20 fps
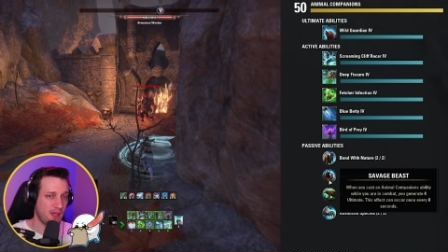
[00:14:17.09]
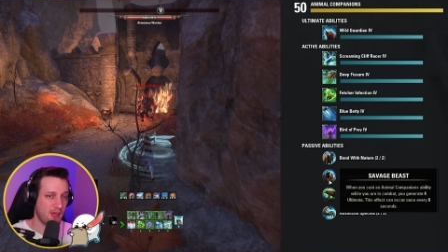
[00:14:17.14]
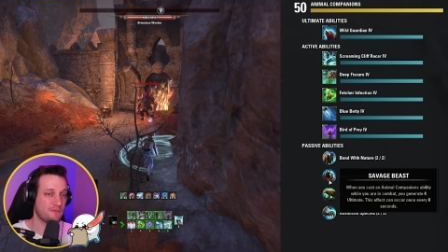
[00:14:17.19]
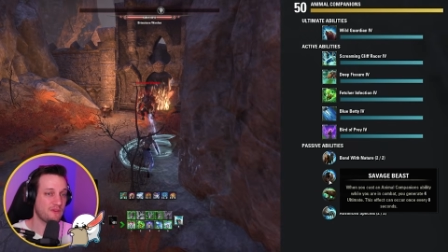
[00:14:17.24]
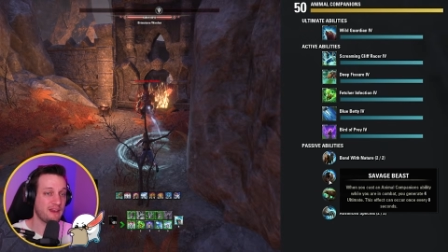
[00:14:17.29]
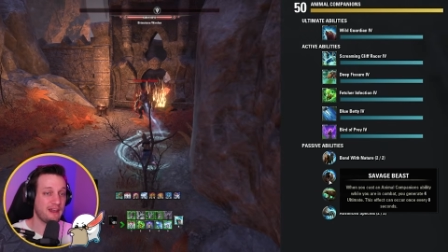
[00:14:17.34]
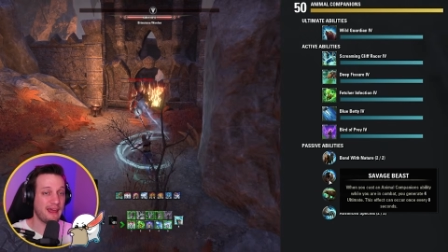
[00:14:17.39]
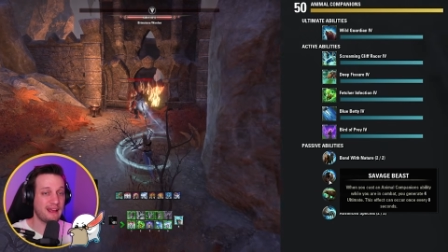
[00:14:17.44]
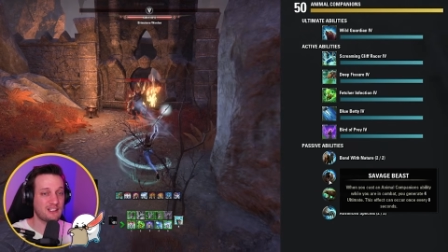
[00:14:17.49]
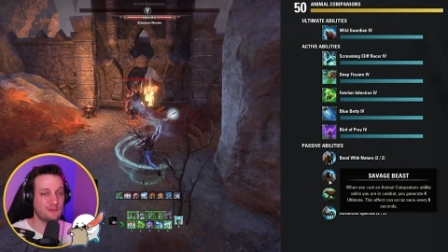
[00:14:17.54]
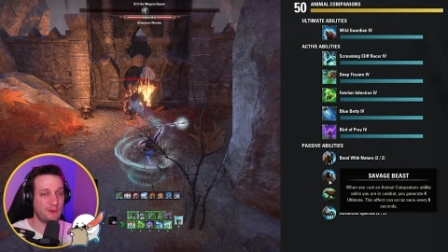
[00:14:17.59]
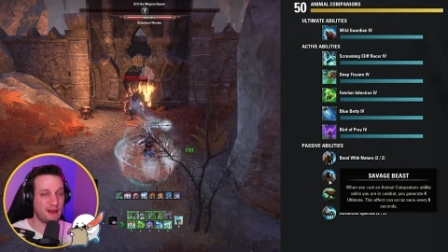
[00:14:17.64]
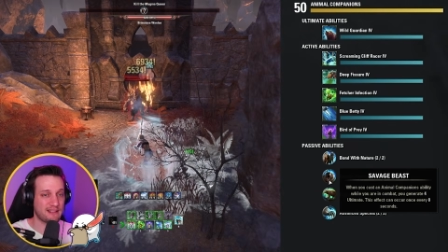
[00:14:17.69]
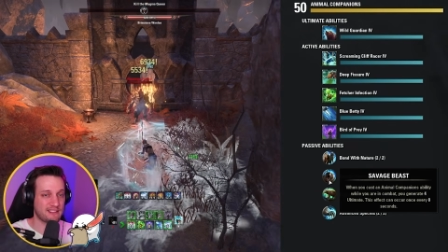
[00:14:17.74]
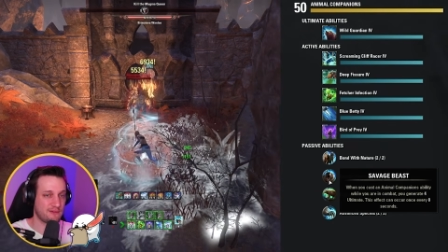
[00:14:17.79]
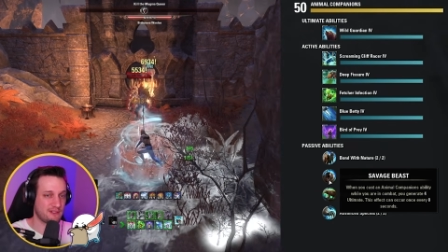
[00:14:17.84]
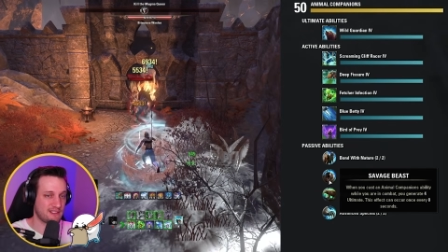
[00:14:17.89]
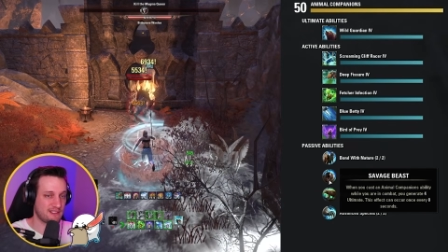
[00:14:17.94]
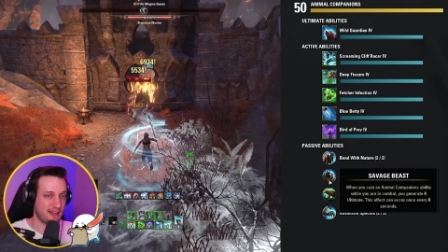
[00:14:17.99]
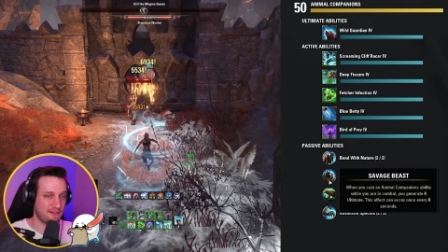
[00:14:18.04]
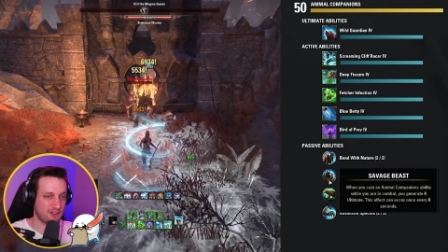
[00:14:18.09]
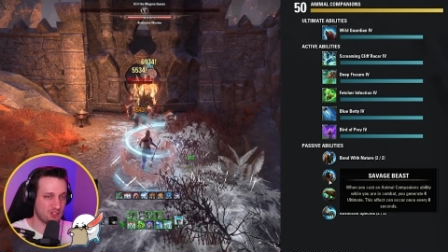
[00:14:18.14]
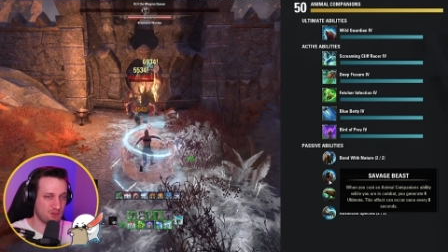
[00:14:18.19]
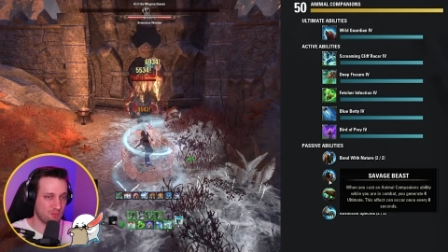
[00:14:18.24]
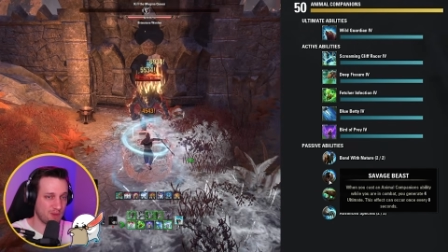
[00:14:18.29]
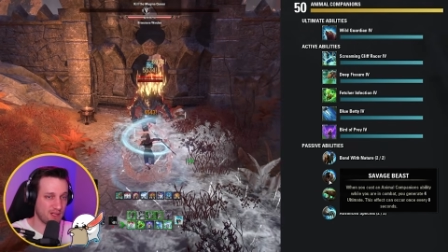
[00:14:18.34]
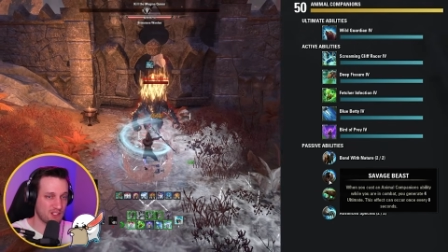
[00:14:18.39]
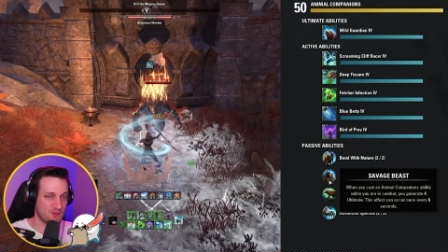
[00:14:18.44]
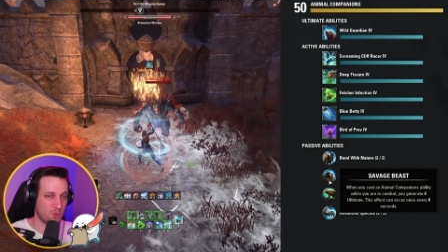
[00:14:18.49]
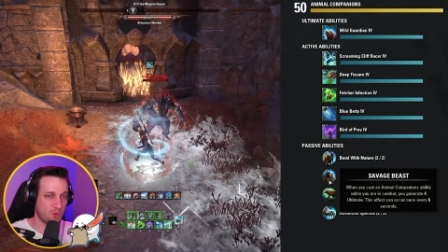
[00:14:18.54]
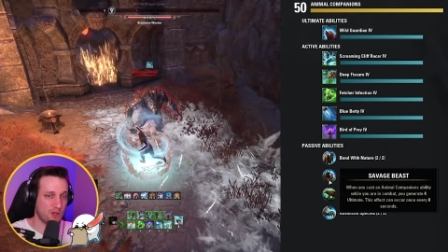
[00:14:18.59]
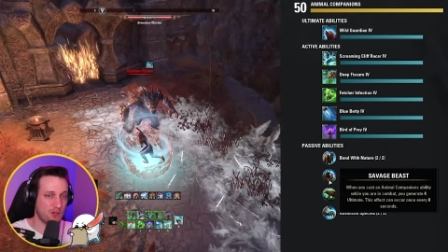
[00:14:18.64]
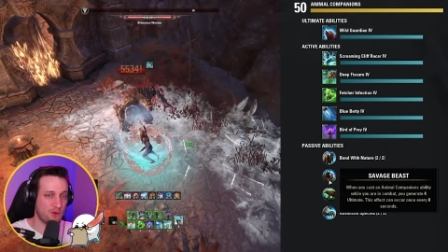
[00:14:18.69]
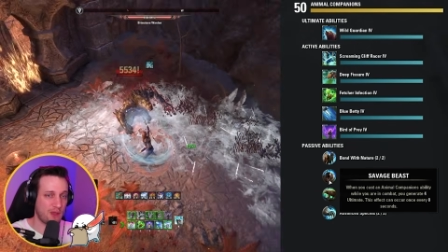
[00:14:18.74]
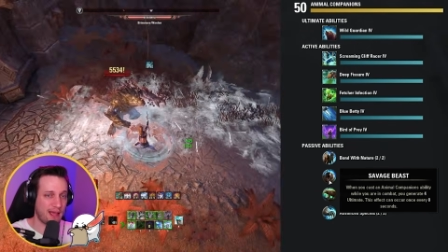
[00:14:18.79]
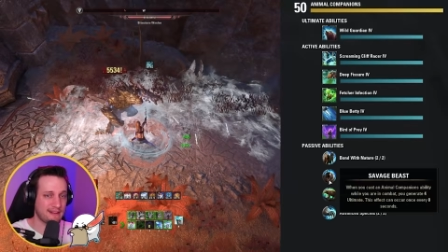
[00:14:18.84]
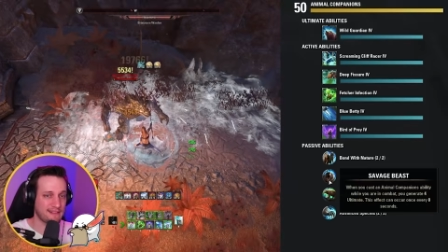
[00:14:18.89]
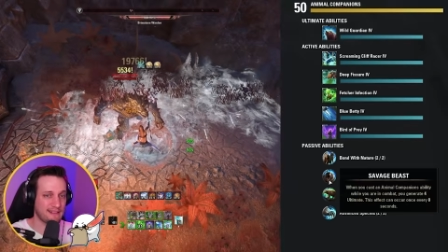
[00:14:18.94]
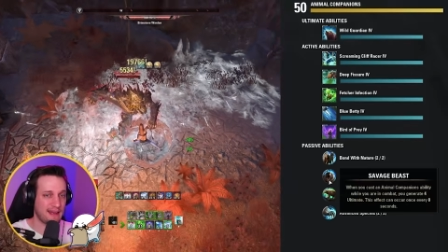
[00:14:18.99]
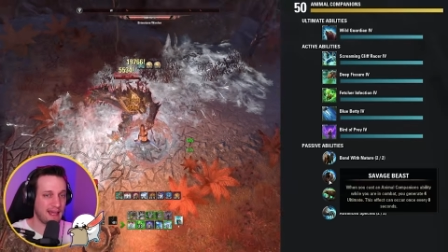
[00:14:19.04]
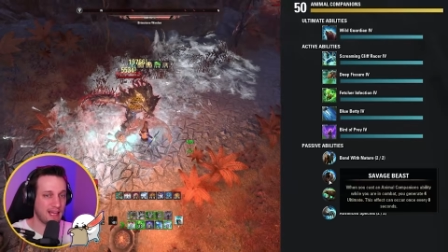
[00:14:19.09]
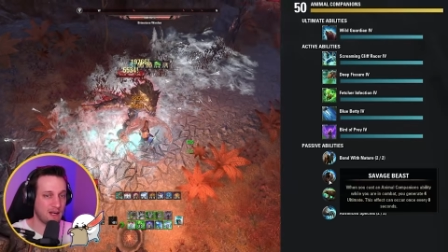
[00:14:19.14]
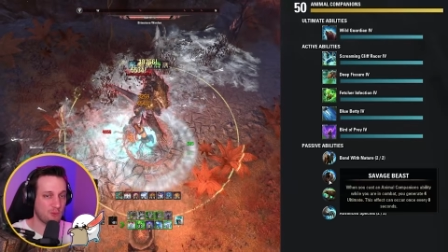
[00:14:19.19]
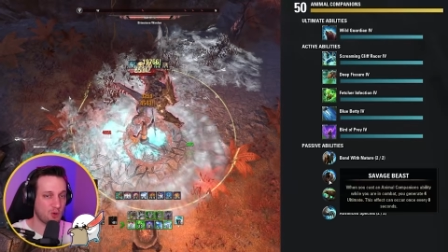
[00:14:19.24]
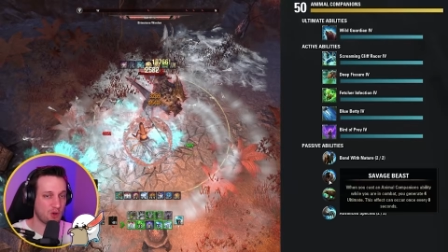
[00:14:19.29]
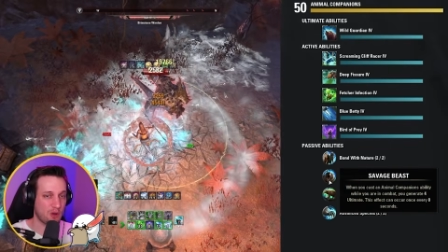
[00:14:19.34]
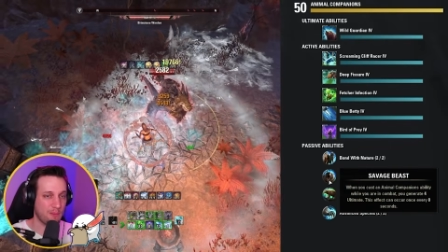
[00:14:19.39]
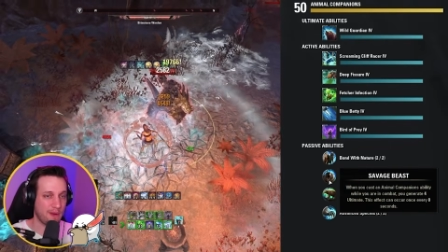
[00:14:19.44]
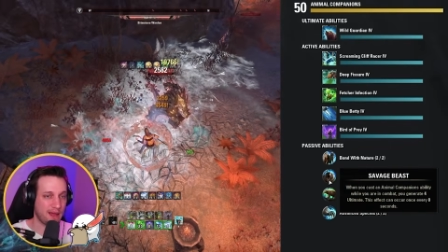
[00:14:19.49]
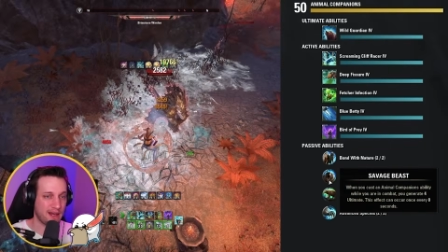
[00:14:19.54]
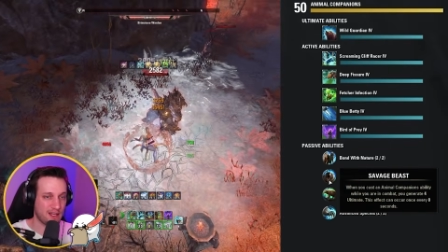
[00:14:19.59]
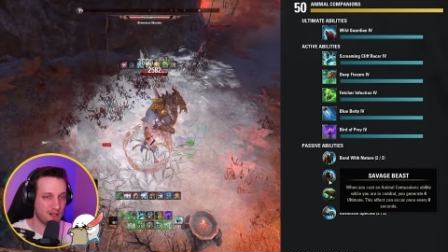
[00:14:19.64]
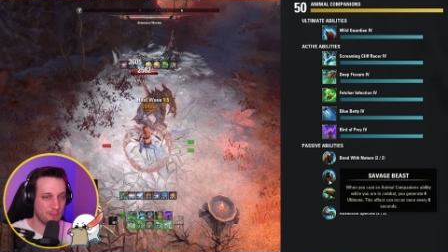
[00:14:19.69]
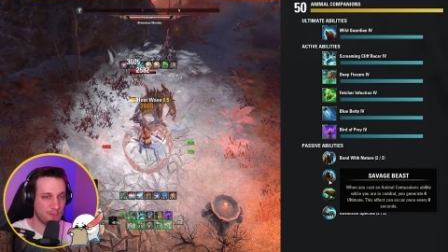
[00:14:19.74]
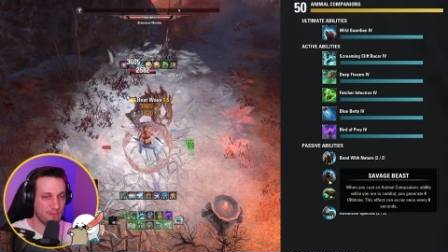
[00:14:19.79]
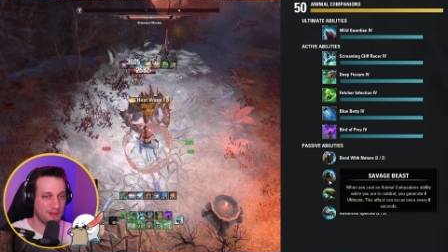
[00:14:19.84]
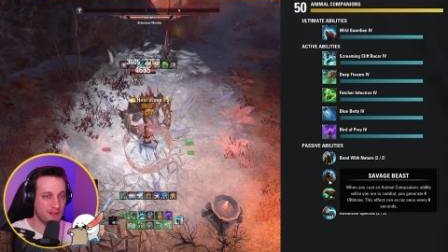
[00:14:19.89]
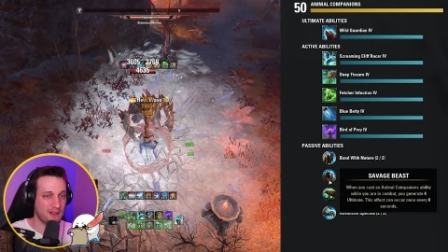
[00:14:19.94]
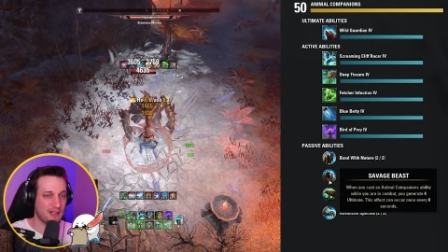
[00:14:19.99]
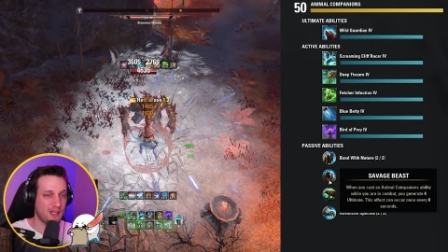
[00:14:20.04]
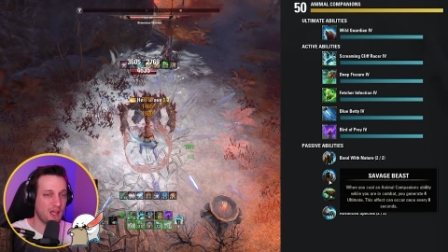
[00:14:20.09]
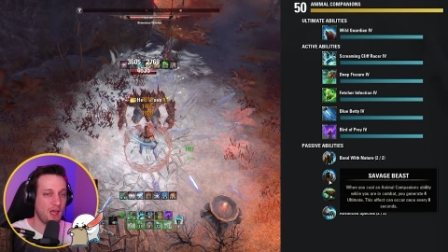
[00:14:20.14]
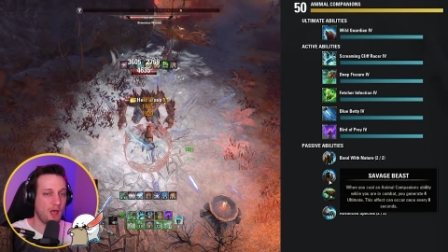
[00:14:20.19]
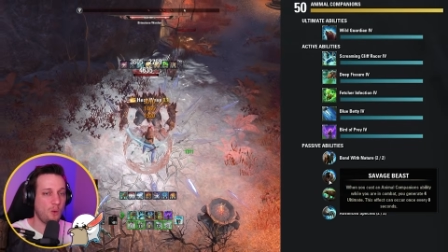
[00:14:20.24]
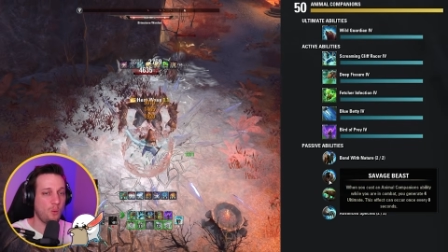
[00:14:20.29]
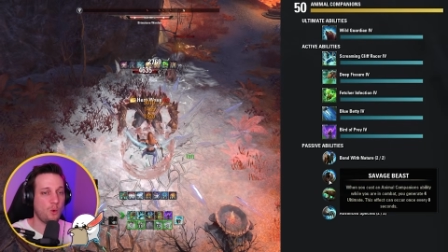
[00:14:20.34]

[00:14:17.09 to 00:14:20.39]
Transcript: The next passive is Savage Beast. When you cast an animal companion ability